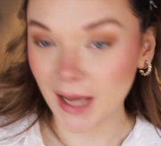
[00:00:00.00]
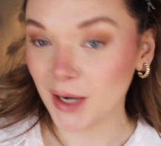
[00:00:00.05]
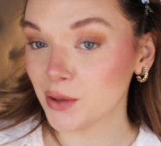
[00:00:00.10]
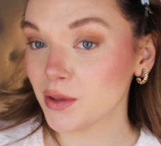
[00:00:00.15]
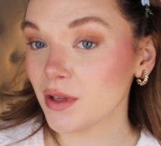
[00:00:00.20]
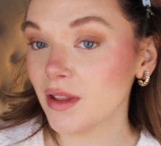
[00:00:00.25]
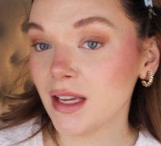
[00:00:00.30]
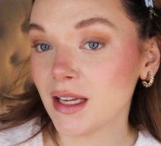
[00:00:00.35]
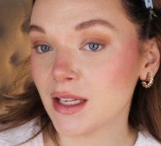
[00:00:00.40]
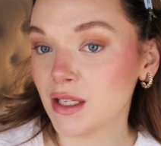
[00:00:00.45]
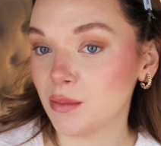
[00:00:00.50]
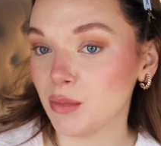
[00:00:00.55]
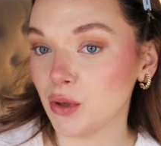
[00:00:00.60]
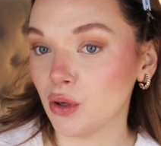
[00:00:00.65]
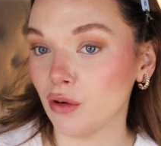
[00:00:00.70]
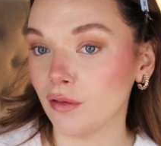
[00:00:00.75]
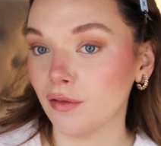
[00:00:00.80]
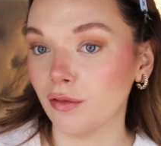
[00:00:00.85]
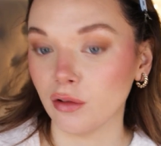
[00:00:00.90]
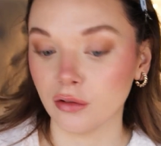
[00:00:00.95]
I also think it's
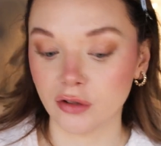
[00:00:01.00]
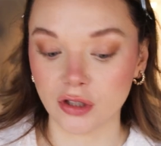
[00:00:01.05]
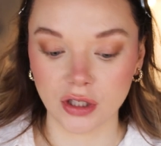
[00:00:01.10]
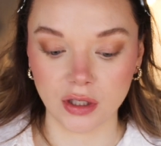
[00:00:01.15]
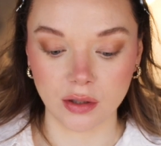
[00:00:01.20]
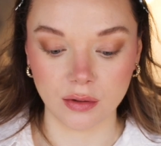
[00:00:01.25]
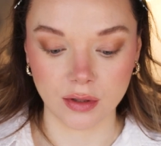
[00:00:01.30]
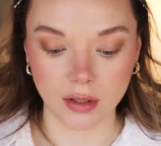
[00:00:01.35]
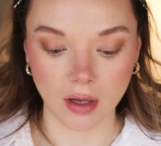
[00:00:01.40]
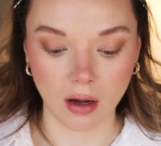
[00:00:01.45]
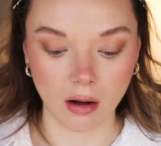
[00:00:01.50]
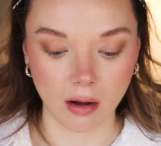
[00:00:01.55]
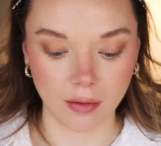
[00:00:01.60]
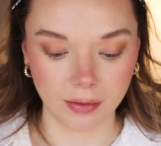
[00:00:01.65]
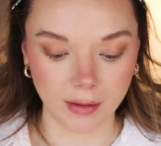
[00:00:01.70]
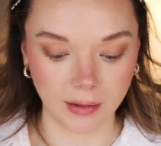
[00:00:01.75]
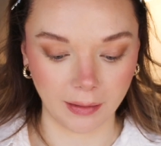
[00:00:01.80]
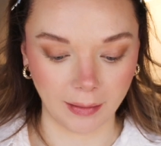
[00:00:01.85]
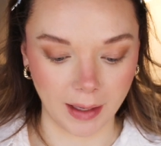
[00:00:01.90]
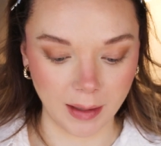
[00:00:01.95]
beautiful to use
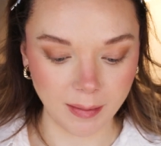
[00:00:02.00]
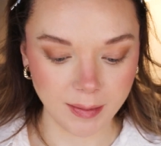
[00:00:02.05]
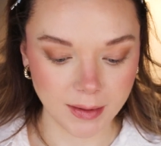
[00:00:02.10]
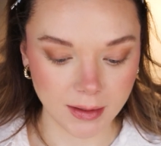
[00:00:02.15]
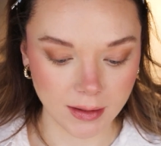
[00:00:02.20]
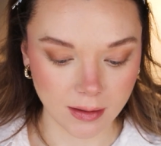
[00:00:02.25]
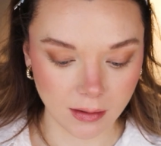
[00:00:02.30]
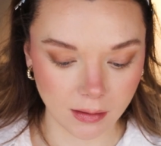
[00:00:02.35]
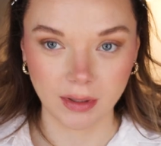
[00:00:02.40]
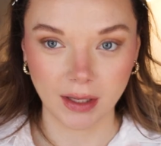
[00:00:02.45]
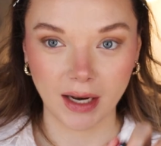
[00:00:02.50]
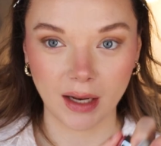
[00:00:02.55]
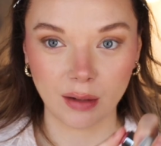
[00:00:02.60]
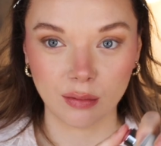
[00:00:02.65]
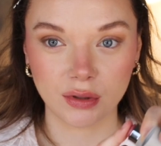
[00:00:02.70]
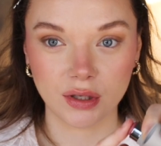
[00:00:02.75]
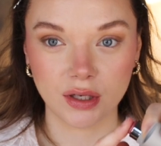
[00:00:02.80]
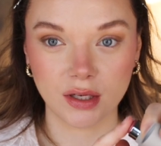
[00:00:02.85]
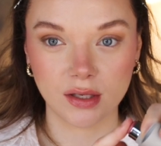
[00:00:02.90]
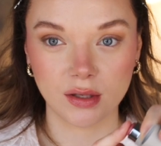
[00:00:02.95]
on the lips. Then I
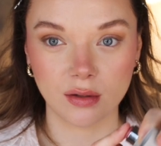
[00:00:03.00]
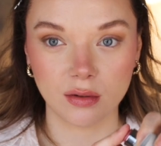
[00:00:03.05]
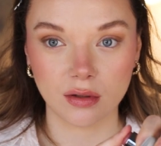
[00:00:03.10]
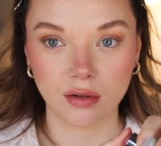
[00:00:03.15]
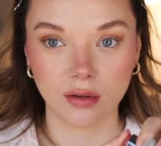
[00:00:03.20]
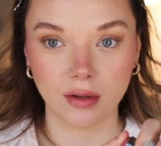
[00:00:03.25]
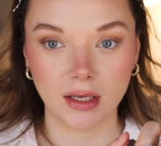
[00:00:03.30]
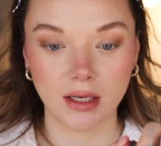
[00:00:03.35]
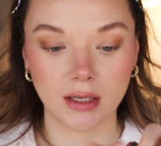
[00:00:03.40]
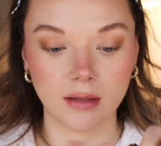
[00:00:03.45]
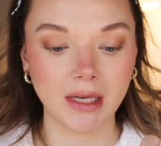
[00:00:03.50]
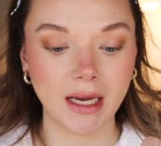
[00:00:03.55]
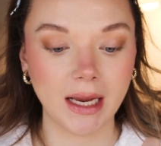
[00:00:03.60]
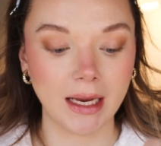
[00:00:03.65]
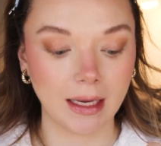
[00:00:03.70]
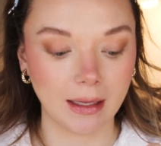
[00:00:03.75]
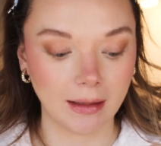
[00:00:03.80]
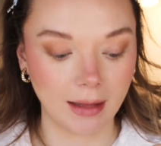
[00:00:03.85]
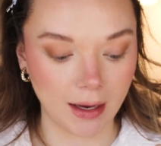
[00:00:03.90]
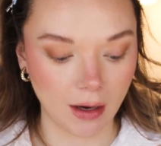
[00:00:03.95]
would just usually
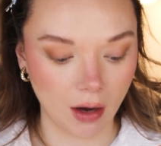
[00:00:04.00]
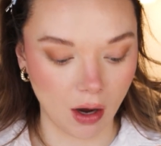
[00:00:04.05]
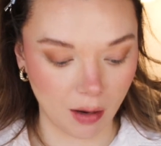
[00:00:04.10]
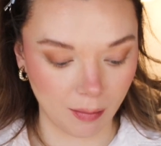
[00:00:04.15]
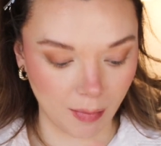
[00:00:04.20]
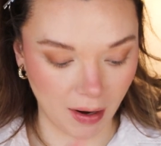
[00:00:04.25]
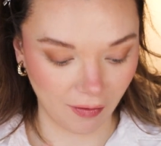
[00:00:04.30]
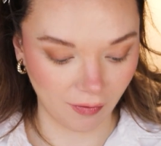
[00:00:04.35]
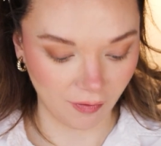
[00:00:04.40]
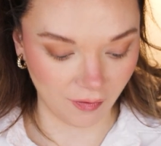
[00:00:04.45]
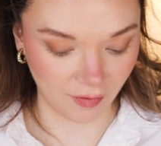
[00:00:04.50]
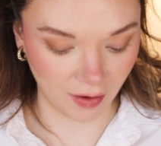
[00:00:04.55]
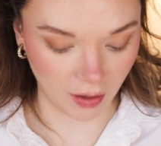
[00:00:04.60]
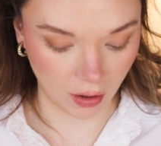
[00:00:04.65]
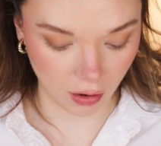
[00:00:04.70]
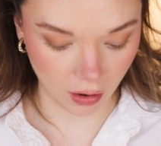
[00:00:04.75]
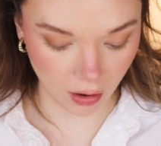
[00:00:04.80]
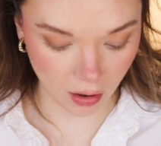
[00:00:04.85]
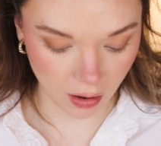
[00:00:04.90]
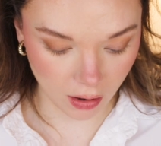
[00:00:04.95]
take it like on my
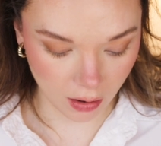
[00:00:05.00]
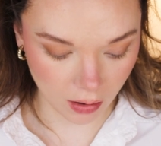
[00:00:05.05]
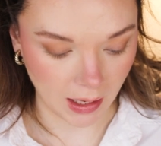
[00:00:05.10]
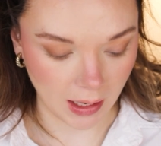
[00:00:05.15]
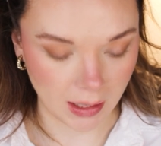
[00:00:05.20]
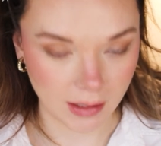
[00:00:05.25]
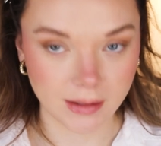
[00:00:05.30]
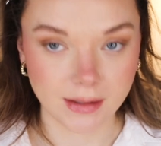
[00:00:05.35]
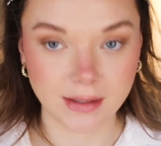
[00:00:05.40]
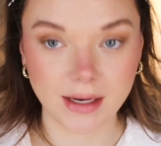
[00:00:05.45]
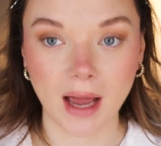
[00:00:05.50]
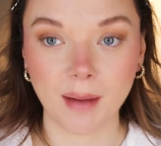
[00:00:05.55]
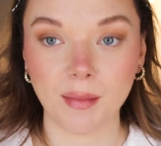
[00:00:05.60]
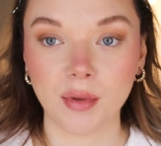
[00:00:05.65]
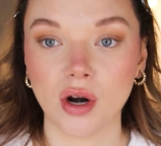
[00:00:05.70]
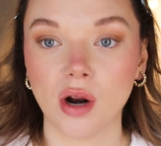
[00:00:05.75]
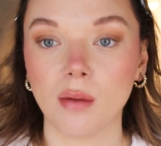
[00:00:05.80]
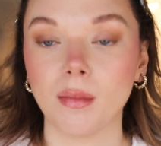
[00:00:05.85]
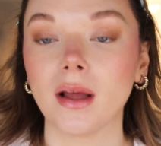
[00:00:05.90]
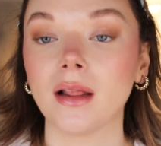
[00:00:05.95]
finger and dab
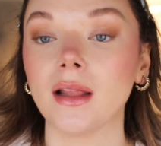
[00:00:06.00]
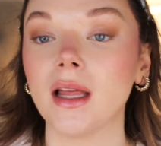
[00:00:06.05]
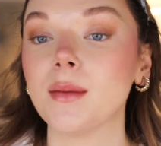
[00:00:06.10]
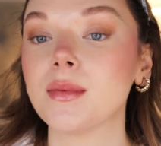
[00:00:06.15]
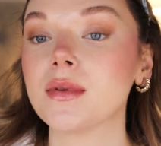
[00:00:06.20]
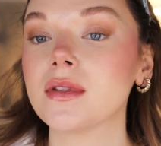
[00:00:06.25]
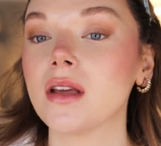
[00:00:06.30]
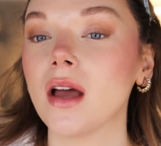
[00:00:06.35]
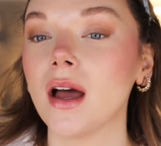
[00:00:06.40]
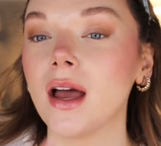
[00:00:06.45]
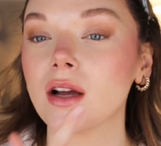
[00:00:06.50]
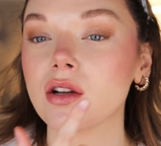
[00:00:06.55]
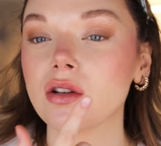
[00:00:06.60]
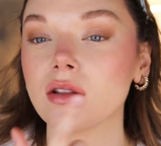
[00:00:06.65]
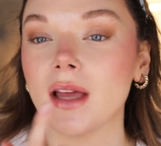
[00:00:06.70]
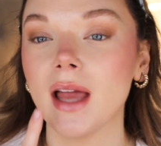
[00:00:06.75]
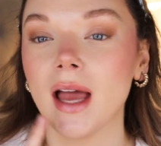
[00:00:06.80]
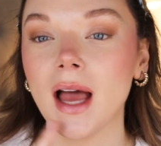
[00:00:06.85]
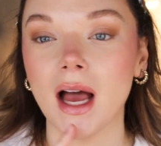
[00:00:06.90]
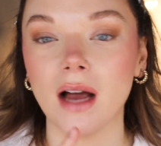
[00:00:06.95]
it on my lips. I
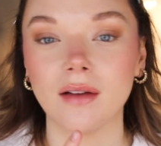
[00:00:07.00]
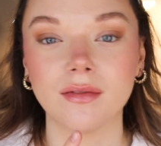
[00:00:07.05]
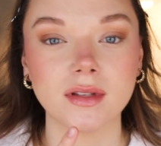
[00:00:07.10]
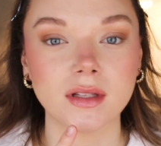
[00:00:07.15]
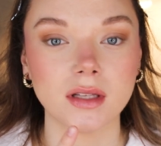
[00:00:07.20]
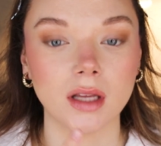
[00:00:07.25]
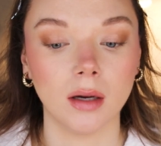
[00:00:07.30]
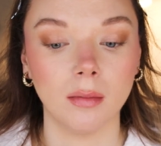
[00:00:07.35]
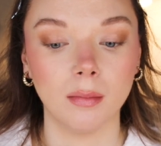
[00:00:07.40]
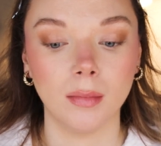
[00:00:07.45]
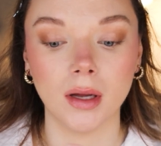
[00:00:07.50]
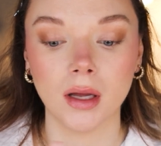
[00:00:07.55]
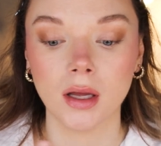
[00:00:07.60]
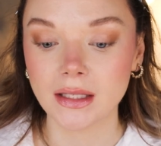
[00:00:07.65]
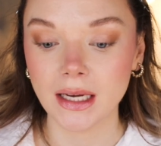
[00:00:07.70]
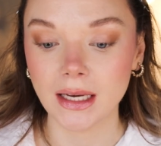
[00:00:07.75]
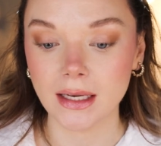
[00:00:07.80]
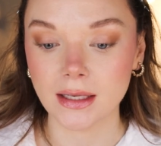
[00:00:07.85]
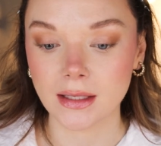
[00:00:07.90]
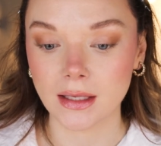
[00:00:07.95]
actually have some
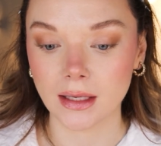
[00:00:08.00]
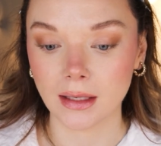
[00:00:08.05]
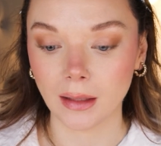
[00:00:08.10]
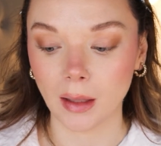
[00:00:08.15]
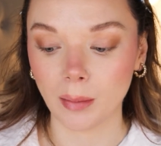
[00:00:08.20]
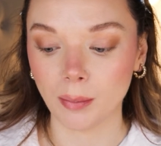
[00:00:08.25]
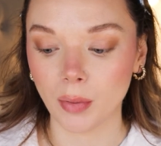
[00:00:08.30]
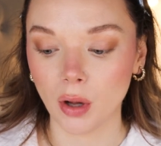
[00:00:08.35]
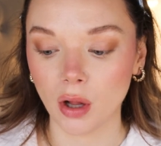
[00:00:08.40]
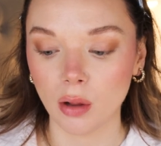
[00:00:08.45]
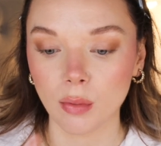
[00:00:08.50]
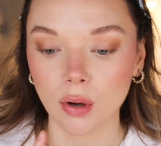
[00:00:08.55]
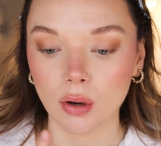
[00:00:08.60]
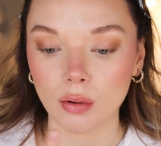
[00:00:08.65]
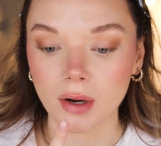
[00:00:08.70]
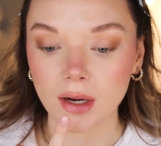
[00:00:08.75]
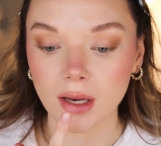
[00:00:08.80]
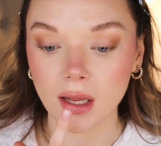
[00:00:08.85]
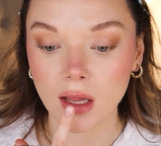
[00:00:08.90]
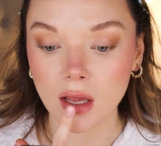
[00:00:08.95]
tinted lip balm
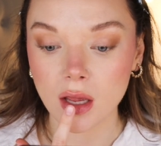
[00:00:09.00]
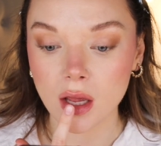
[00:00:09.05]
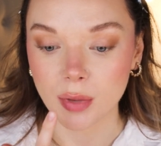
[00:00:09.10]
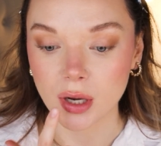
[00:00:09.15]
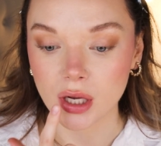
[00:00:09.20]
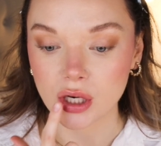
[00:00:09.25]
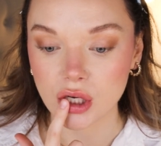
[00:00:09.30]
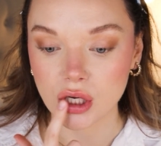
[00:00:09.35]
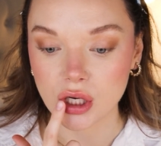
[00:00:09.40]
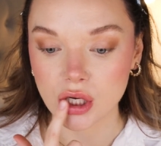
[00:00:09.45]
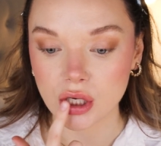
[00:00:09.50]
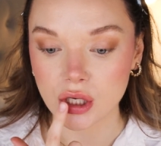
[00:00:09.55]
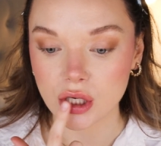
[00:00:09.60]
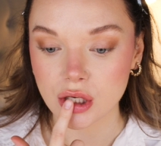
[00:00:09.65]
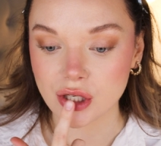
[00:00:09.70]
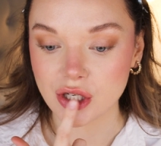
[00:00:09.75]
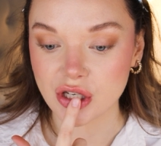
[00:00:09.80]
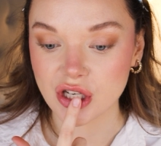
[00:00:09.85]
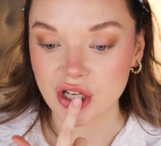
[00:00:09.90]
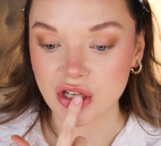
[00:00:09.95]
already, but
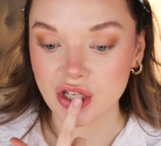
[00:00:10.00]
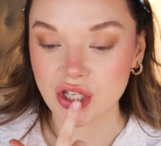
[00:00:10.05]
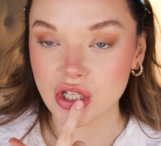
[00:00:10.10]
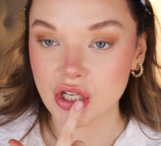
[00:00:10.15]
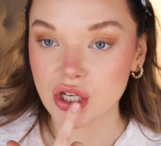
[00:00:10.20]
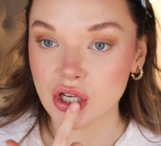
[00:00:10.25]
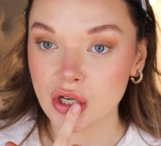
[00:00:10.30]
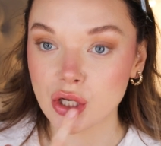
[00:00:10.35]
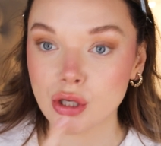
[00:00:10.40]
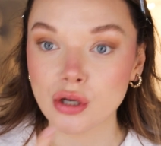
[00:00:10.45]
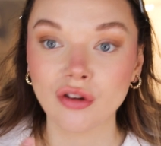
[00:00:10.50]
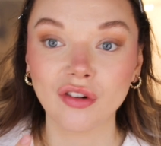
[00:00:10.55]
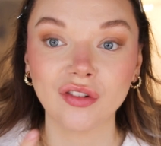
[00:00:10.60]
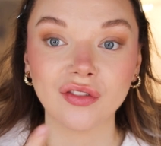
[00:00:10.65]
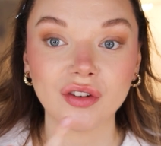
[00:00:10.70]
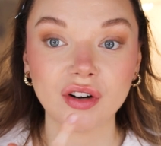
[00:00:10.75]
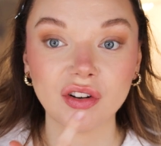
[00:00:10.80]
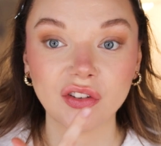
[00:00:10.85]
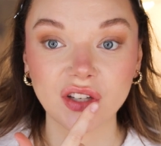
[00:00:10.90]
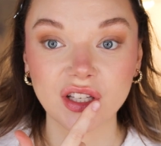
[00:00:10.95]
just
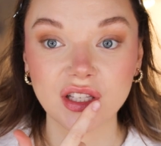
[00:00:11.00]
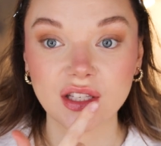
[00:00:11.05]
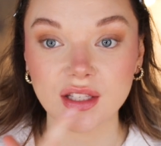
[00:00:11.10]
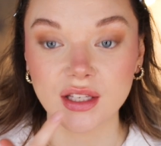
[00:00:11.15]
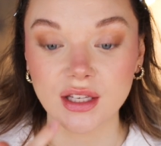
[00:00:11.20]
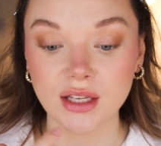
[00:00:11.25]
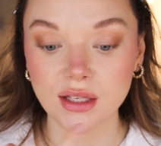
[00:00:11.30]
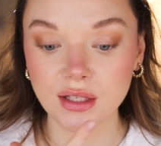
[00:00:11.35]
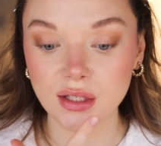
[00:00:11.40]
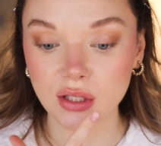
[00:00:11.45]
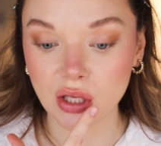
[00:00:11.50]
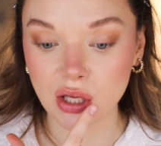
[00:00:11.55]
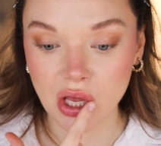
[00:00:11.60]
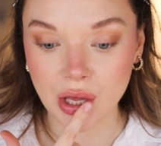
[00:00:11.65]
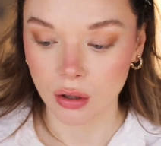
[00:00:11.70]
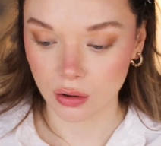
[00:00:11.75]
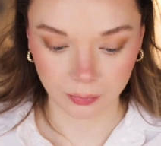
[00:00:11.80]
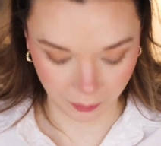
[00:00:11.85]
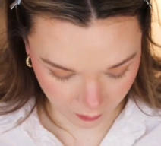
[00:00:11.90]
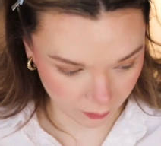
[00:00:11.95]
for funsies.
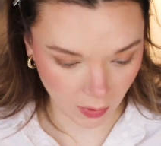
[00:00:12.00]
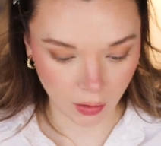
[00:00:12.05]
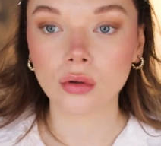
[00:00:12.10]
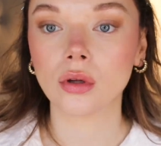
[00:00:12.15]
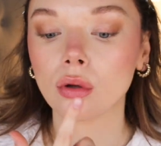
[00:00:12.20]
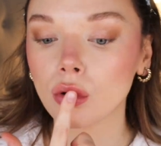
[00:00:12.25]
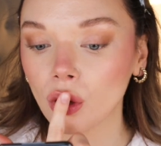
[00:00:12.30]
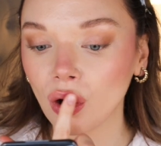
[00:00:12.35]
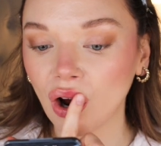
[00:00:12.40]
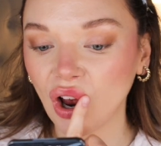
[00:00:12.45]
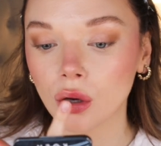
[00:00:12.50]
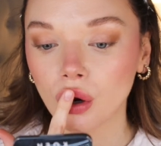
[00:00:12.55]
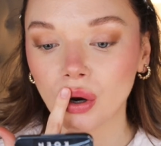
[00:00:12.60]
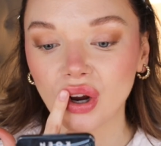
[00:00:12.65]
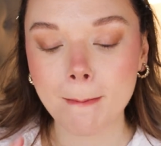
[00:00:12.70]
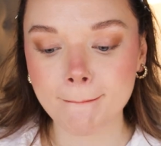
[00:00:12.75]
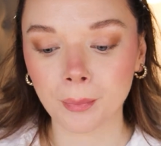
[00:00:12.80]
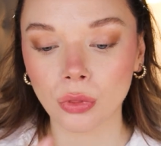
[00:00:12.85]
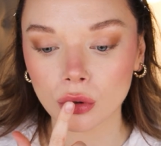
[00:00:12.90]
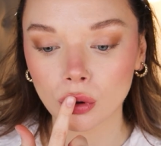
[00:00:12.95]
And that's a
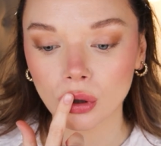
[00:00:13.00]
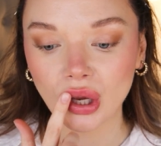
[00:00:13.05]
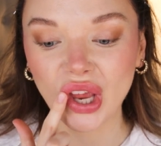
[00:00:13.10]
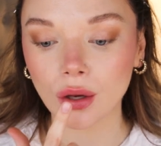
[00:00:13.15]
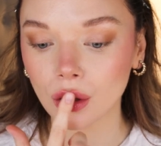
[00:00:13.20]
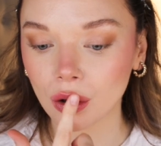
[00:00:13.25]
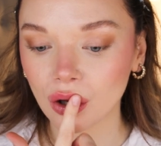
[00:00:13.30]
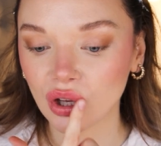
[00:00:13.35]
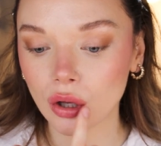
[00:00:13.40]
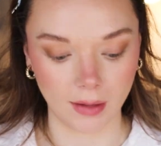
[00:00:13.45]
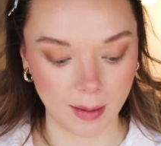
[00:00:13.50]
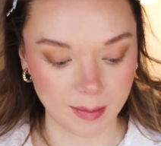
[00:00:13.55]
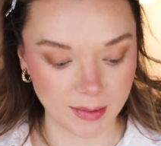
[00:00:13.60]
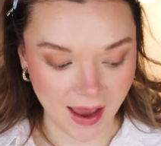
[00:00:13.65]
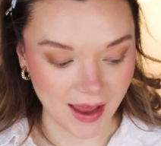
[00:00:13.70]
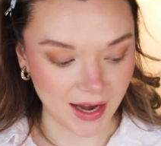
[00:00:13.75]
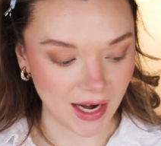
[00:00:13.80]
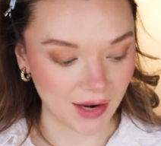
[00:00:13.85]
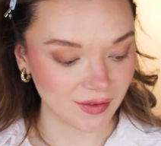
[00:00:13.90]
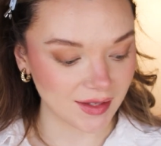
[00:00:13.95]
stunning shade on the lips.
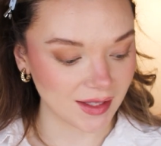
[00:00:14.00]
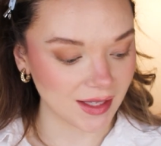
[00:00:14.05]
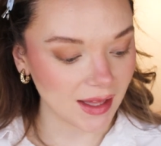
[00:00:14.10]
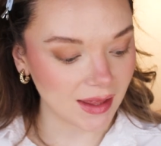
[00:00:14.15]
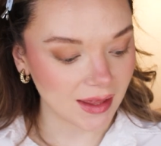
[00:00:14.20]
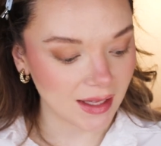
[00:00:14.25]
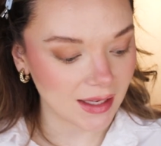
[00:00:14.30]
And I've said